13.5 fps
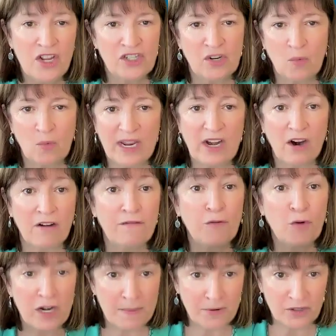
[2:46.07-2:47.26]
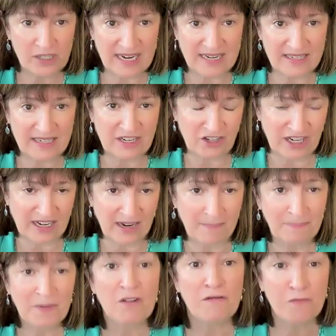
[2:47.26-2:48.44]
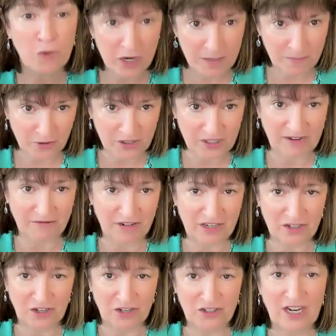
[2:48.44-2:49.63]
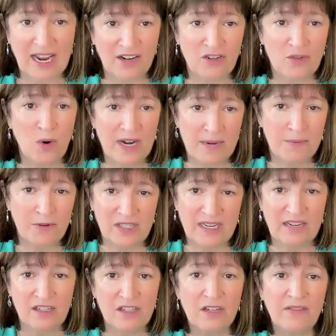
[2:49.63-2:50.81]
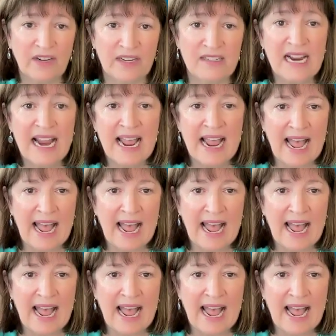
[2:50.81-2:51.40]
So we are 40% teaching, 40% research, and 20% service.